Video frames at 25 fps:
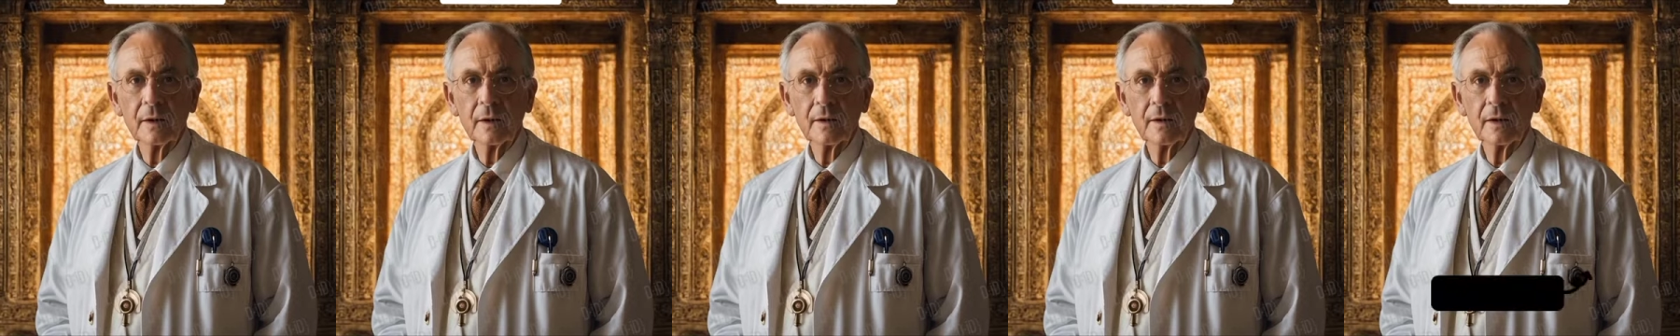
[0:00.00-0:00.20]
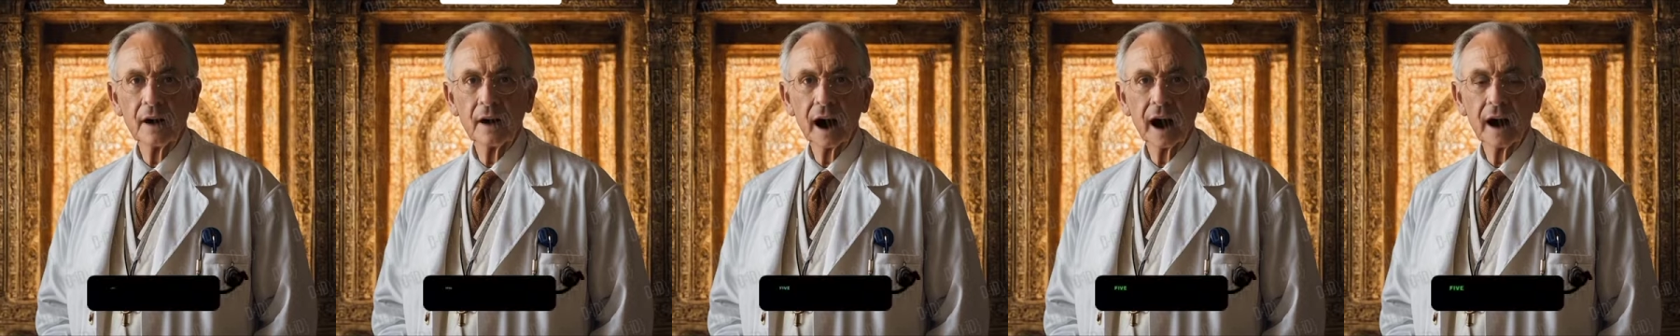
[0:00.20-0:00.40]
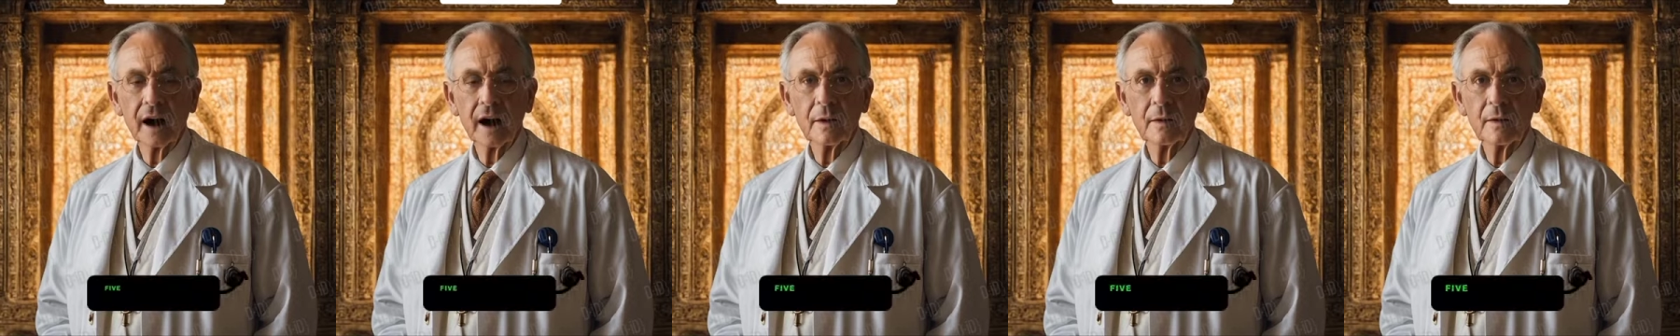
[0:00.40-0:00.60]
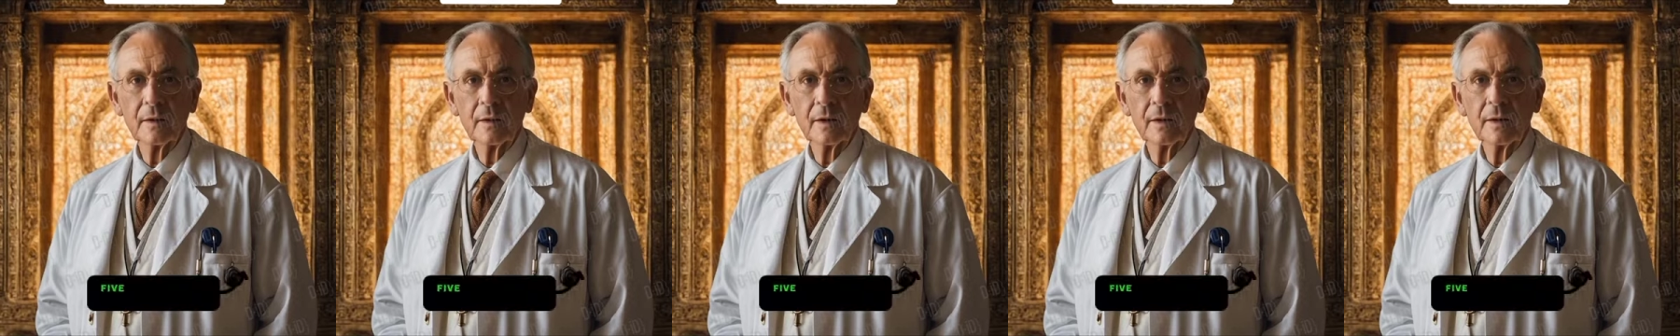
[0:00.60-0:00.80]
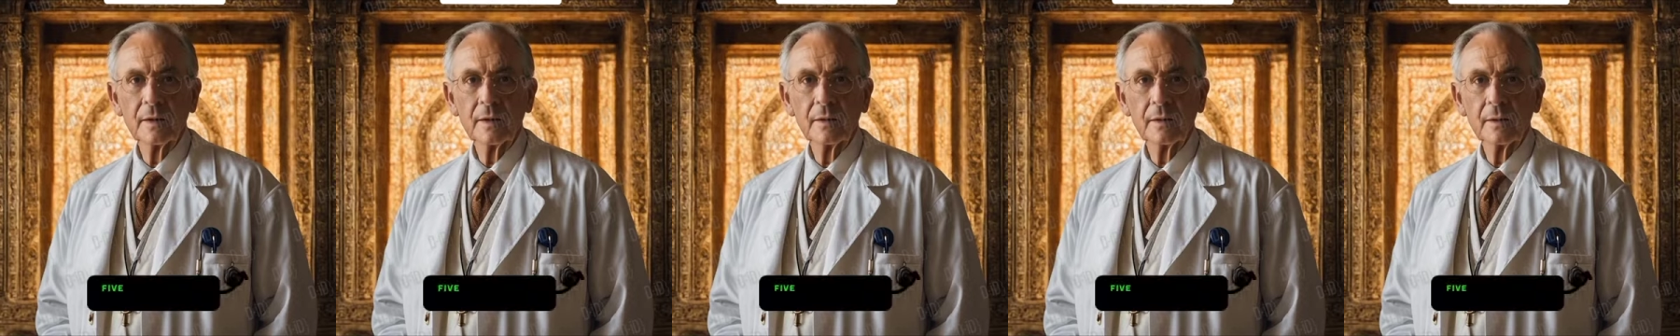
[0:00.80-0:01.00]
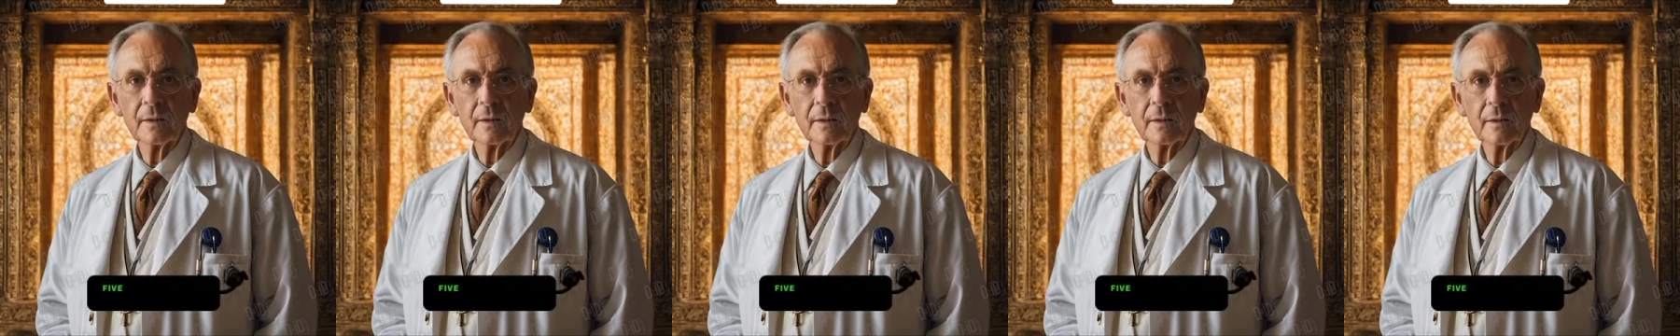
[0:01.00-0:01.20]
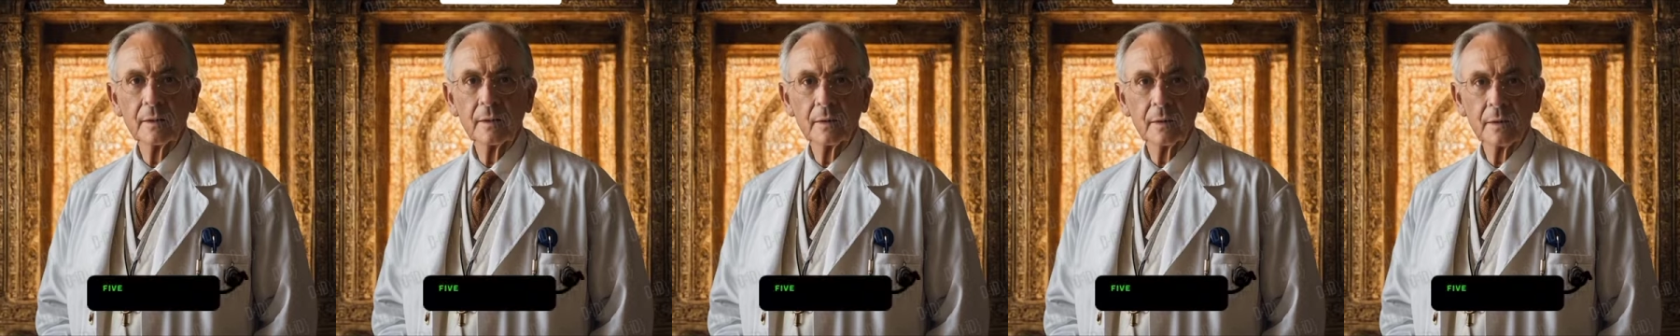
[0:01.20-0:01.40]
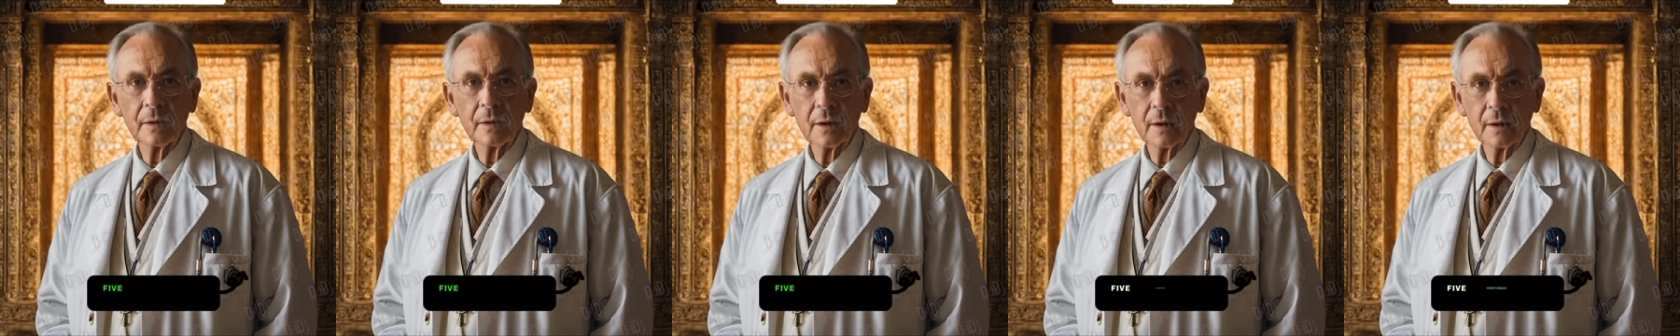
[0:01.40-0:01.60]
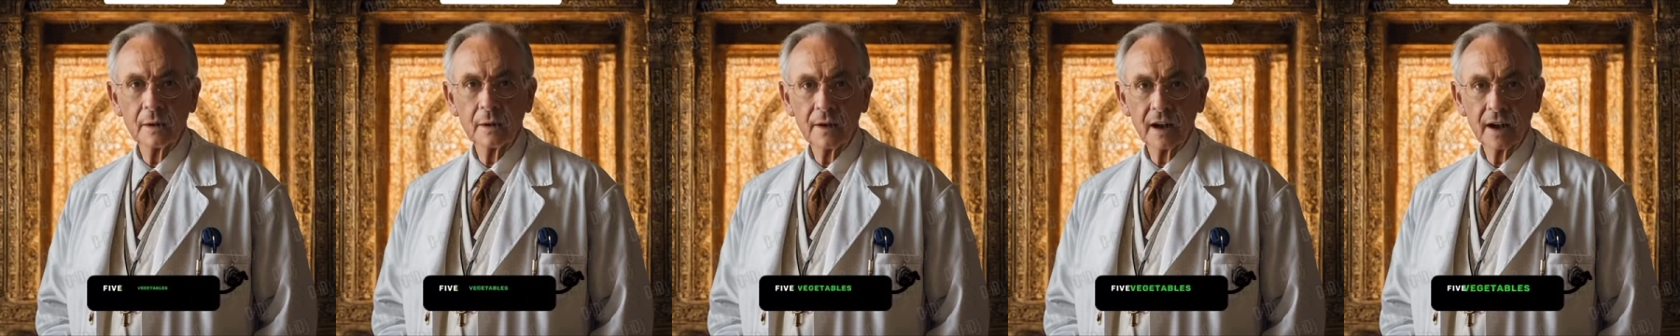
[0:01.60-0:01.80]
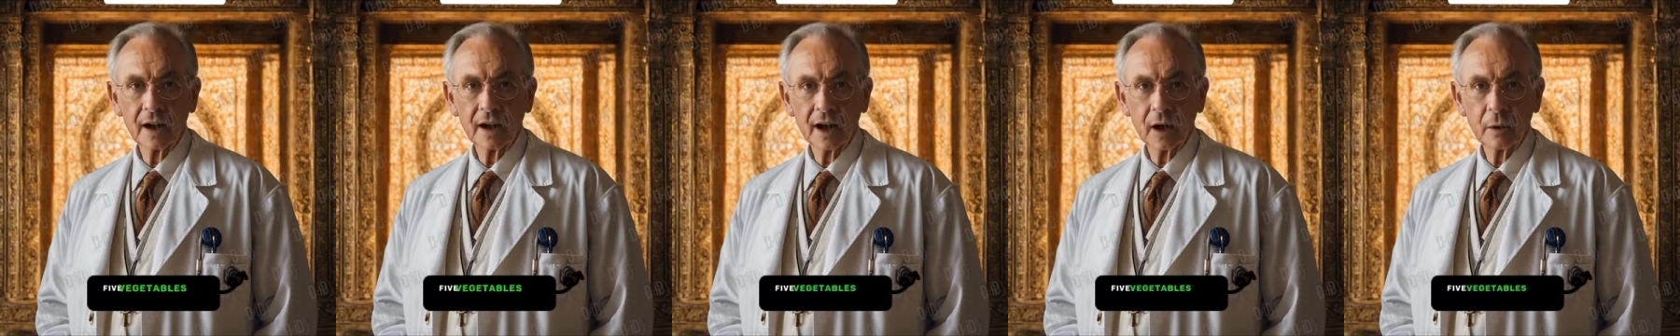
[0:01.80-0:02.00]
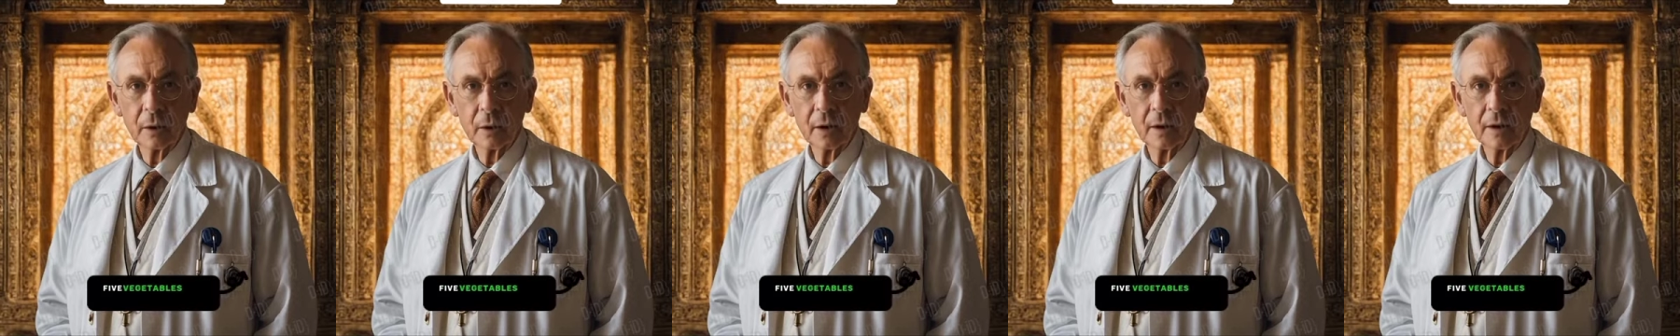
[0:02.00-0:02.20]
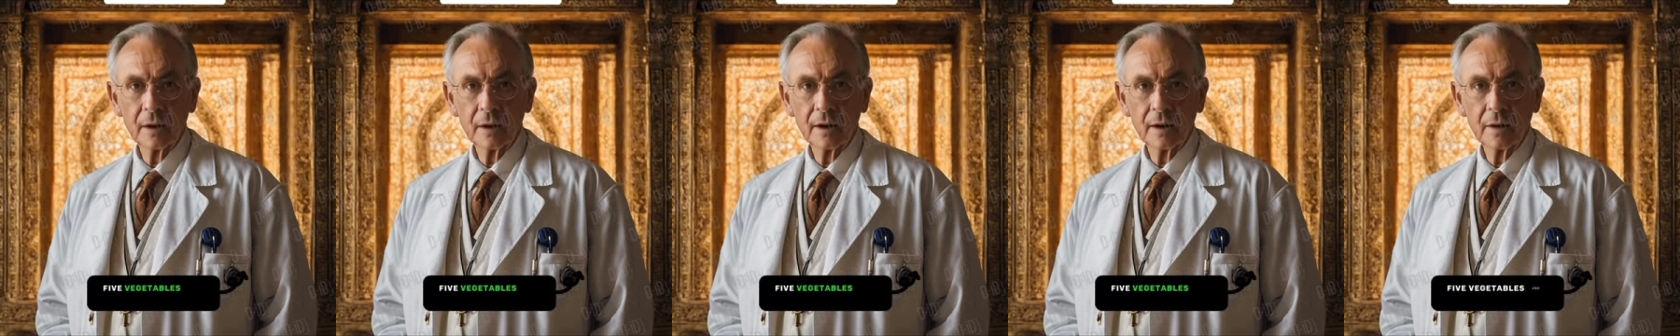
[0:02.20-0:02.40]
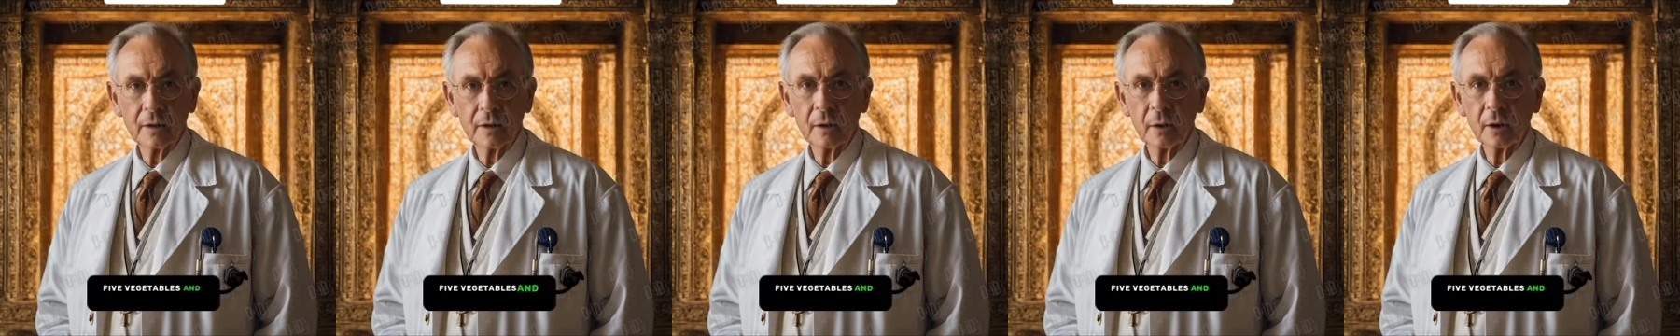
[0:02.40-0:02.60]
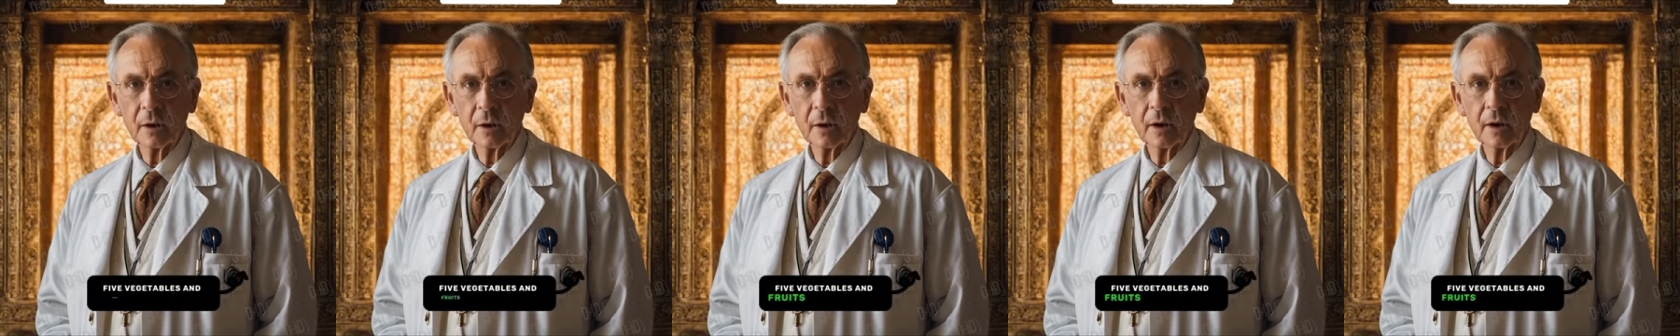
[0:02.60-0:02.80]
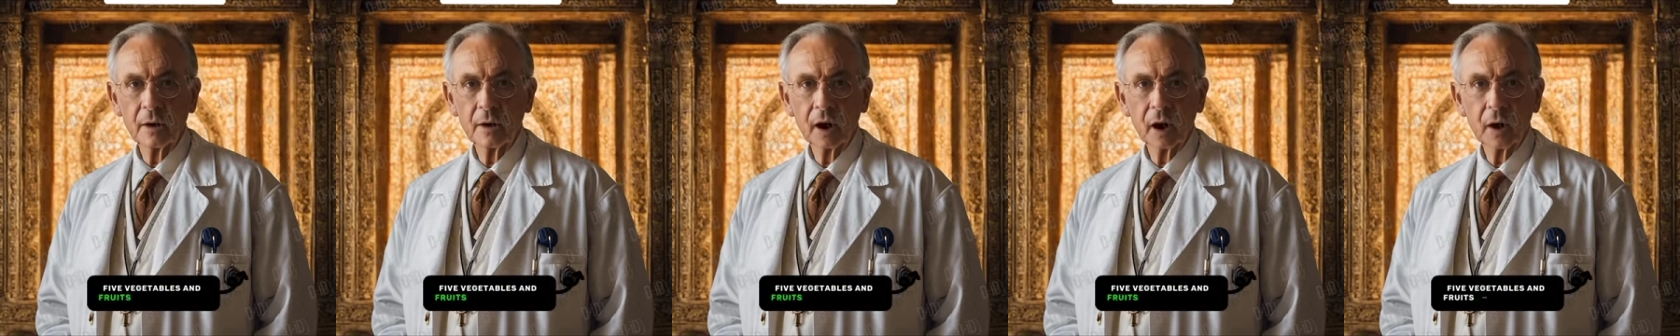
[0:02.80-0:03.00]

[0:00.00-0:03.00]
5. Vegetables and fruits